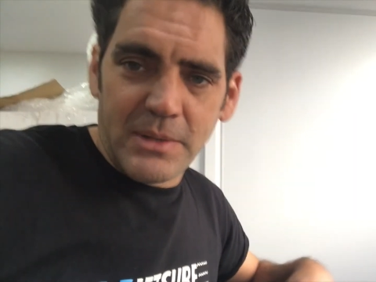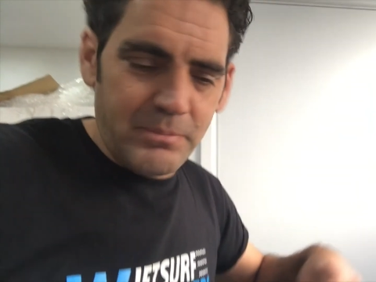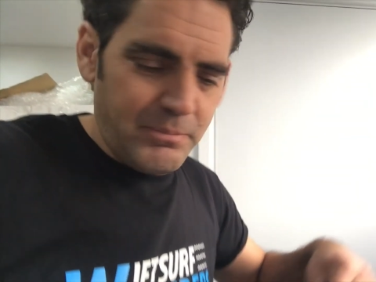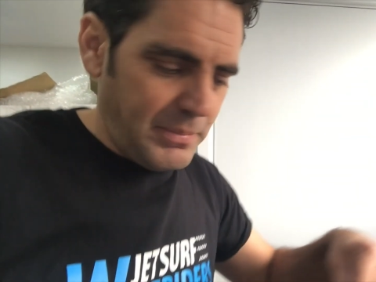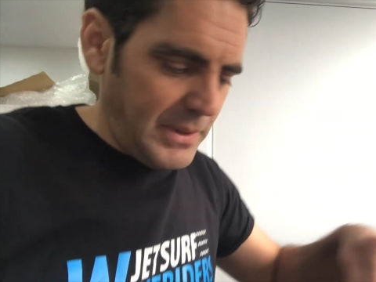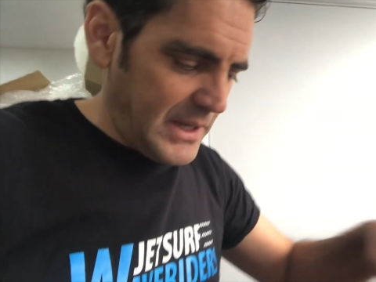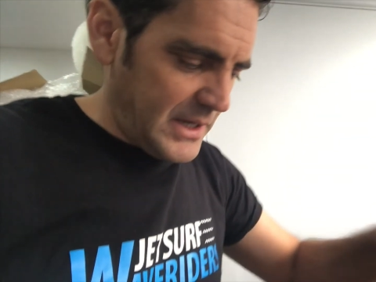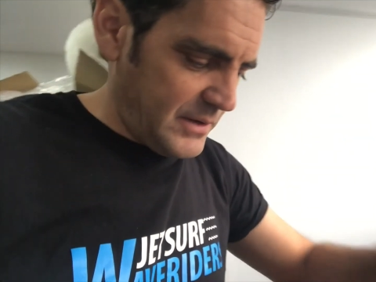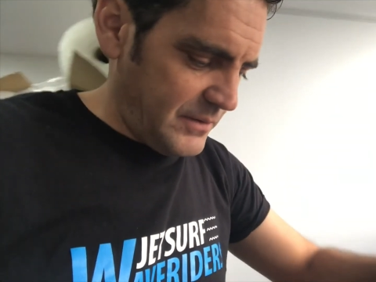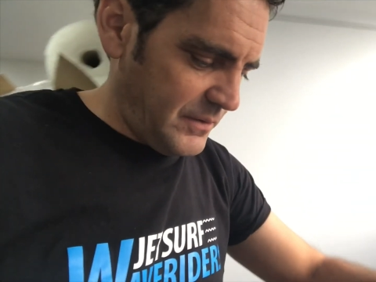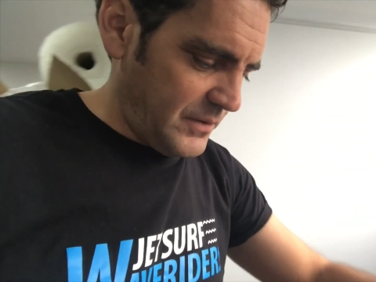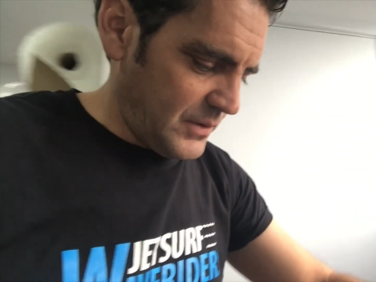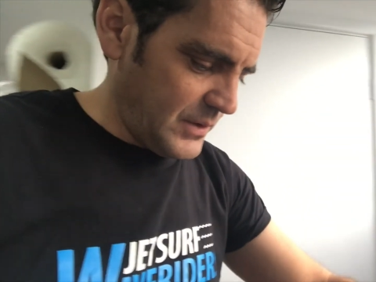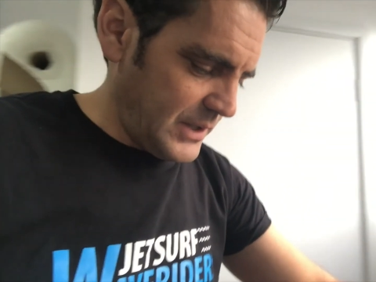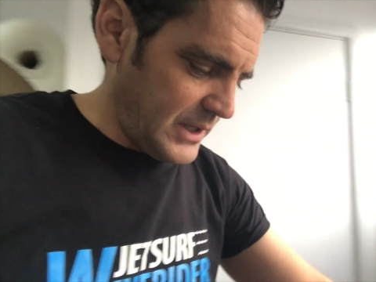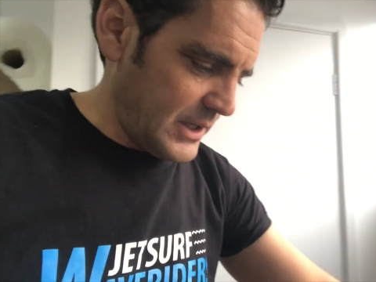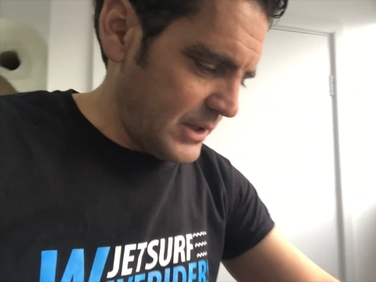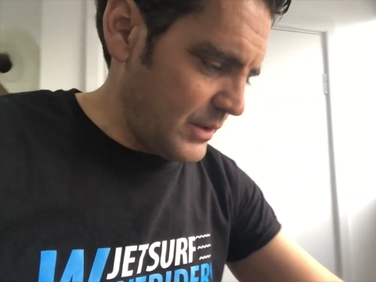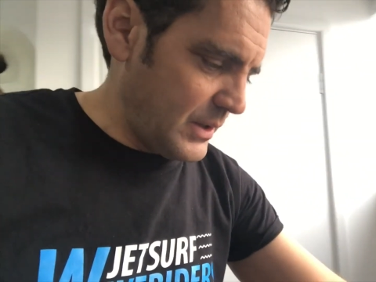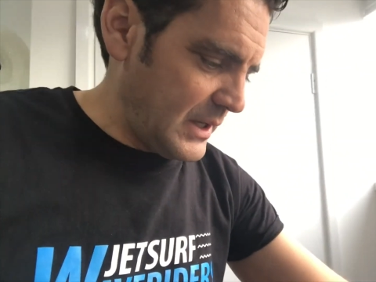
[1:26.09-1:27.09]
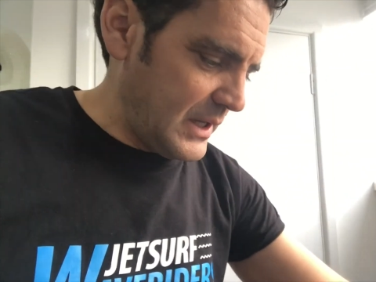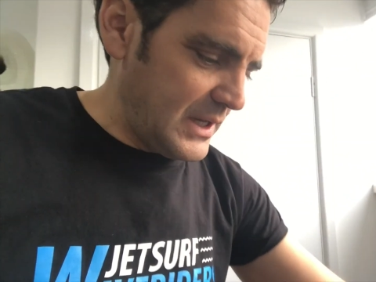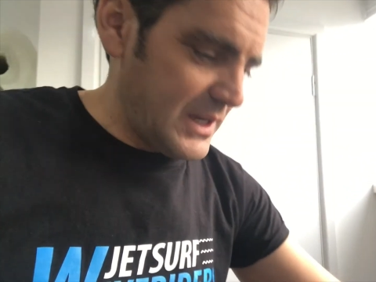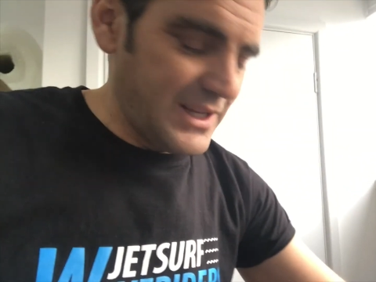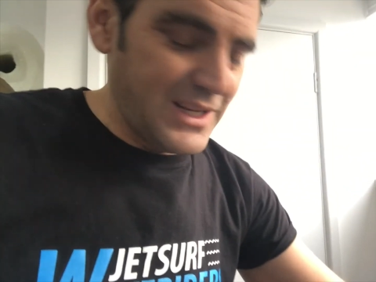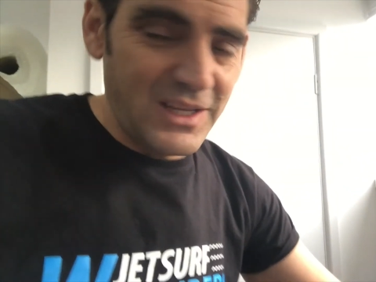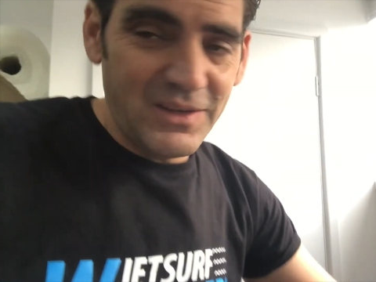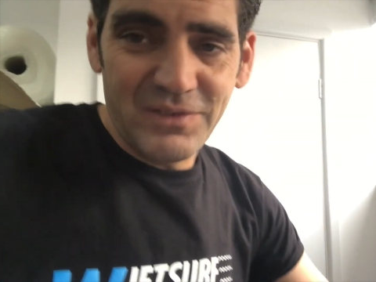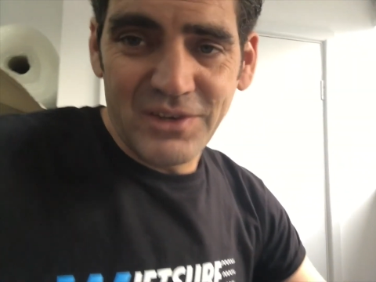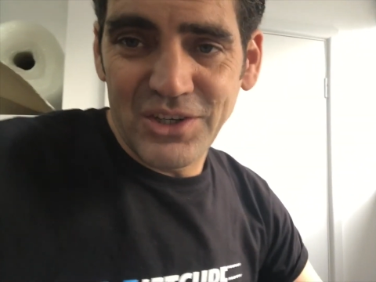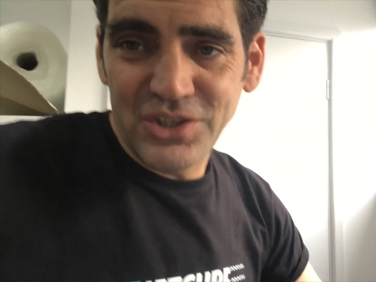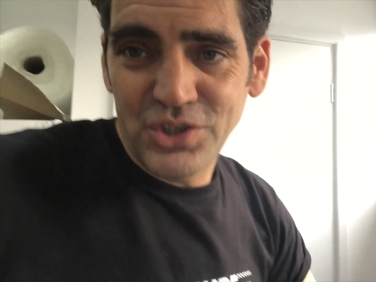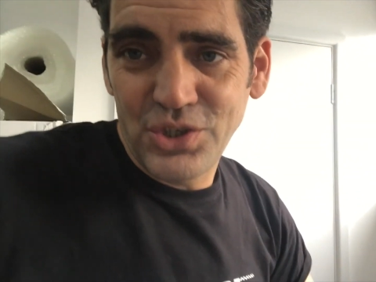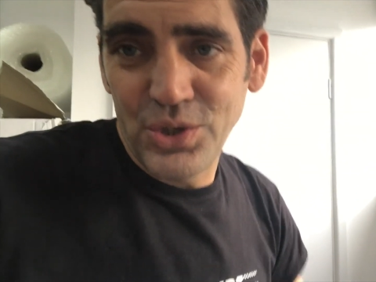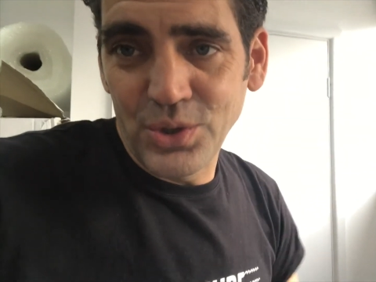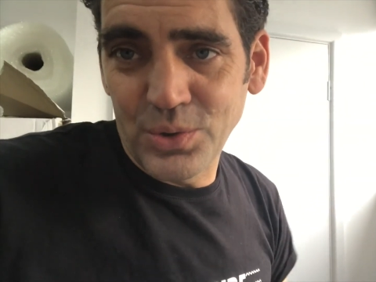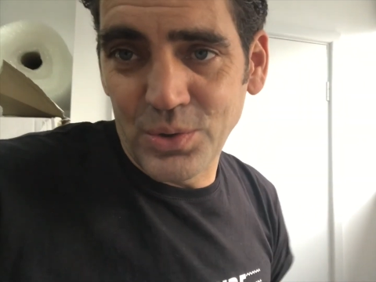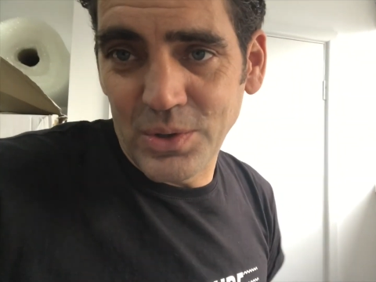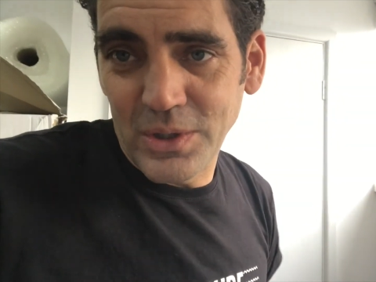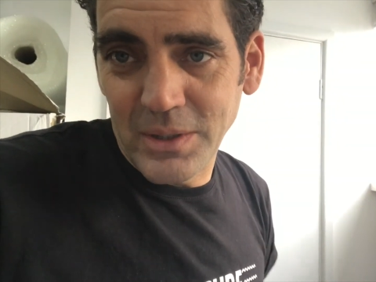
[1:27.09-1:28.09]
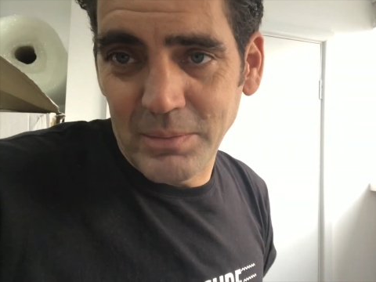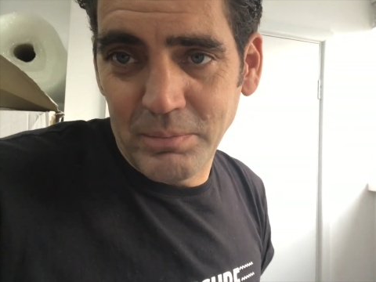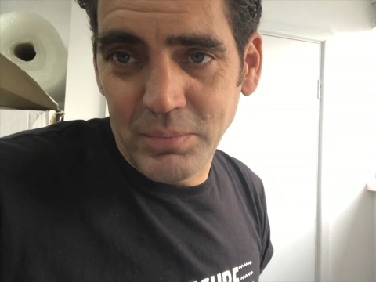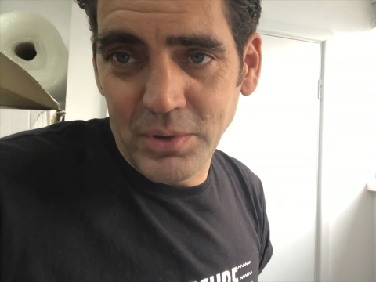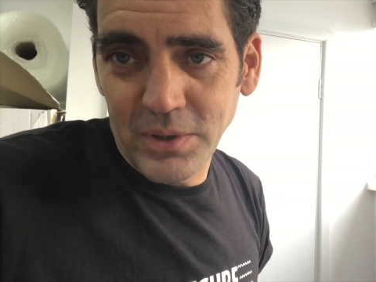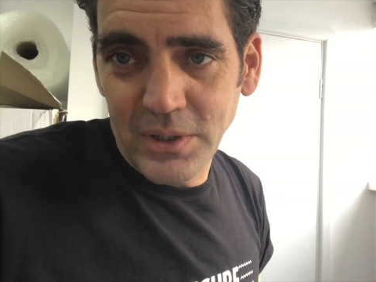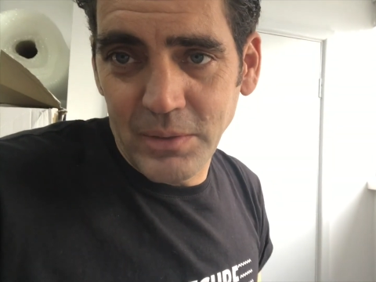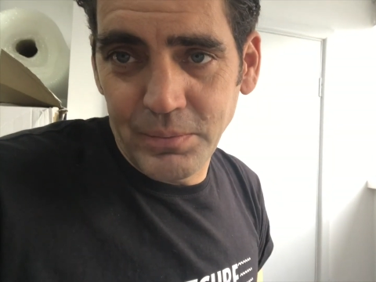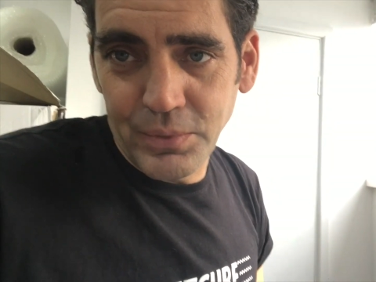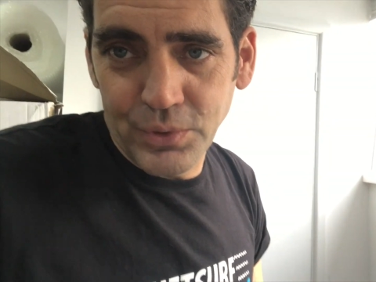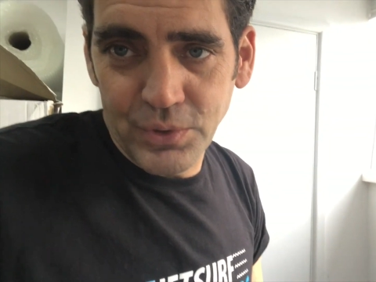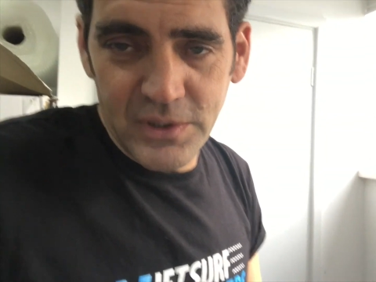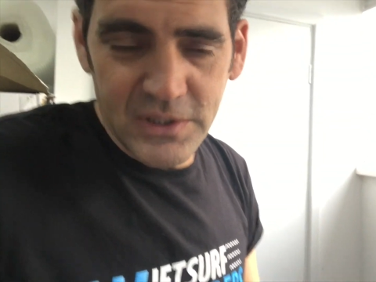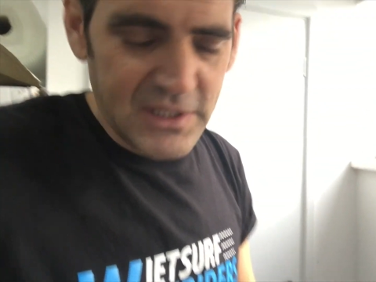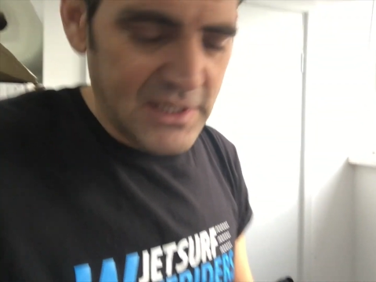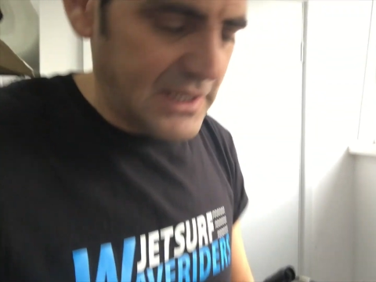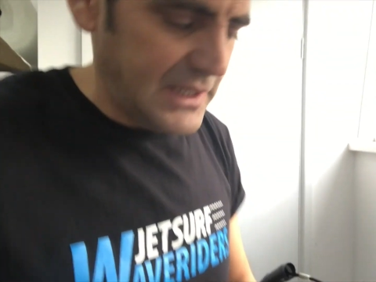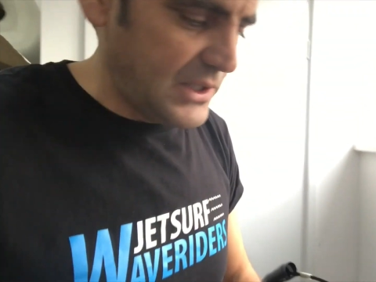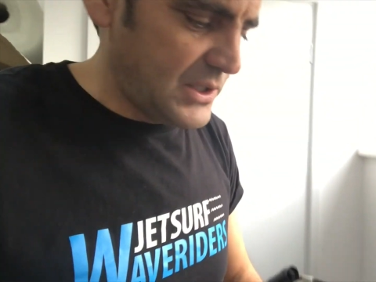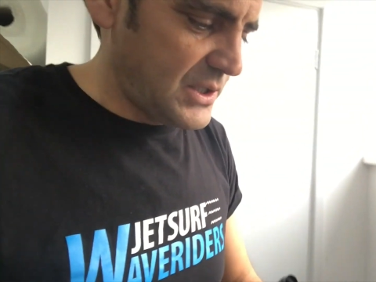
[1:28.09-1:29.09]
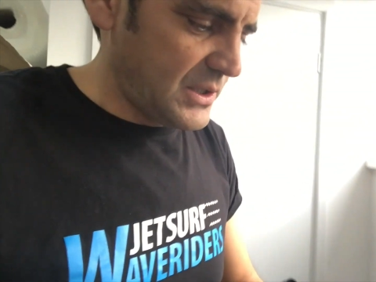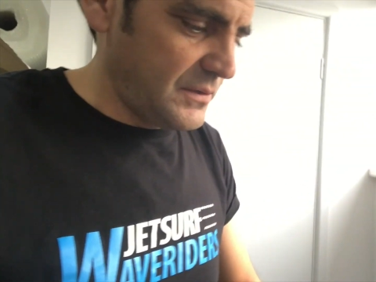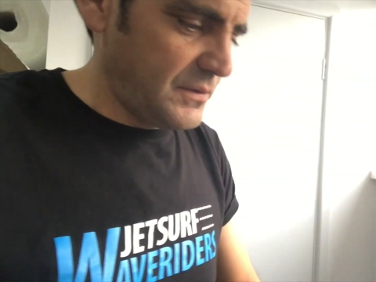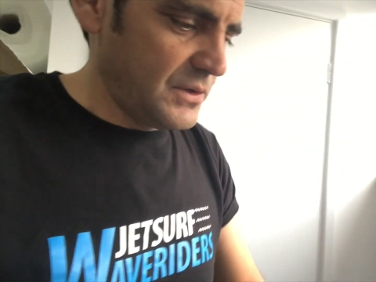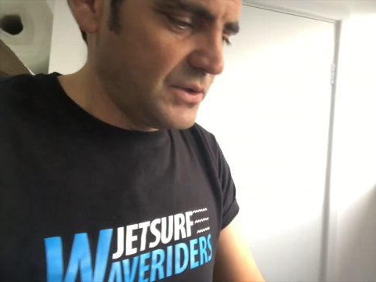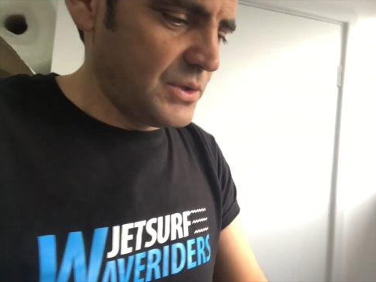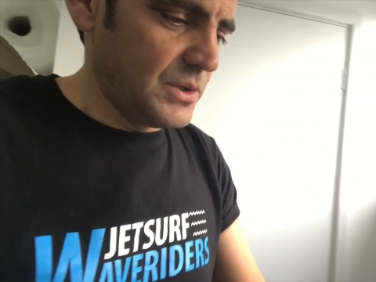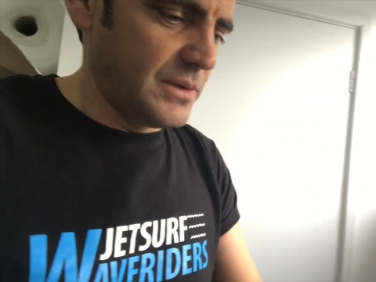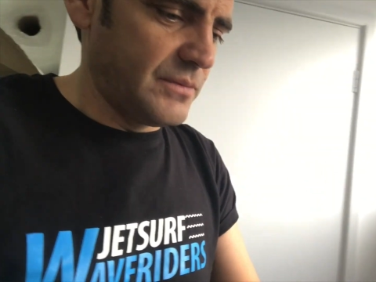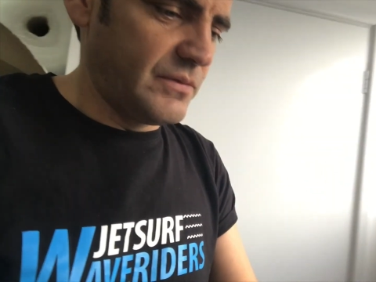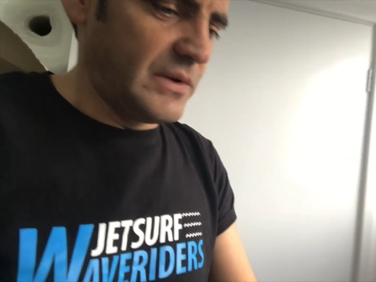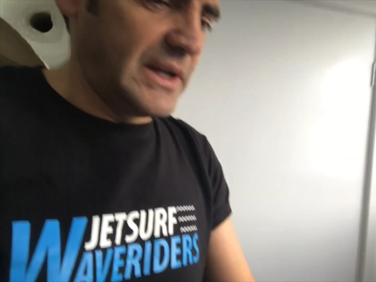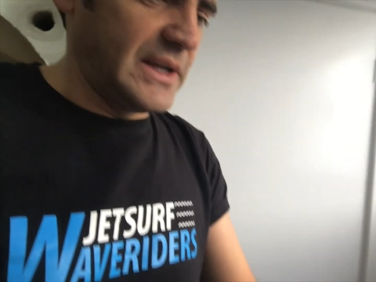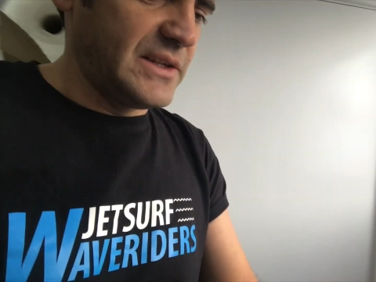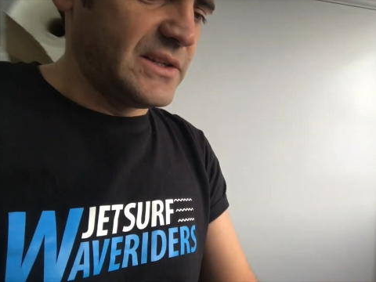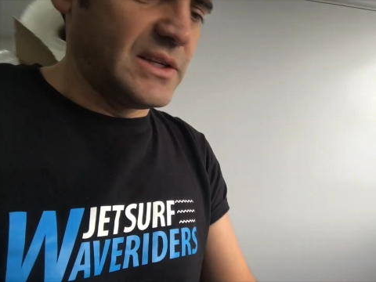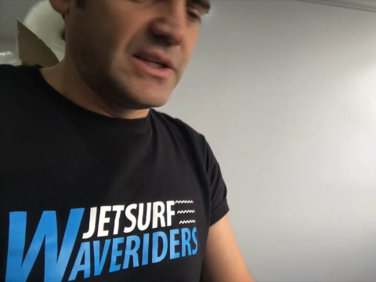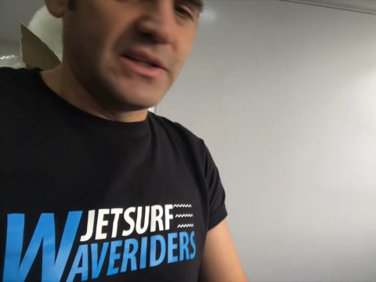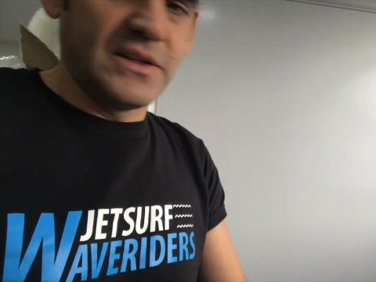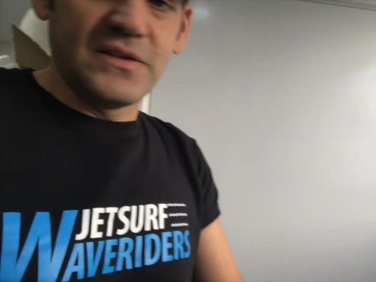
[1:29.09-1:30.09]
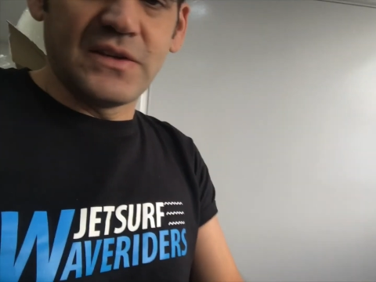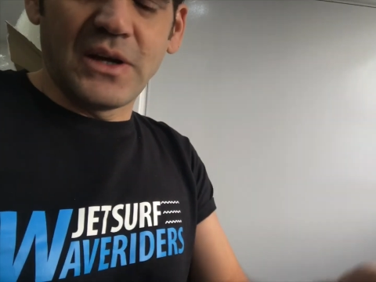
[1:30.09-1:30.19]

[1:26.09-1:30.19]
better for you, and even a shorter boogie boarders leash if you're doing racing.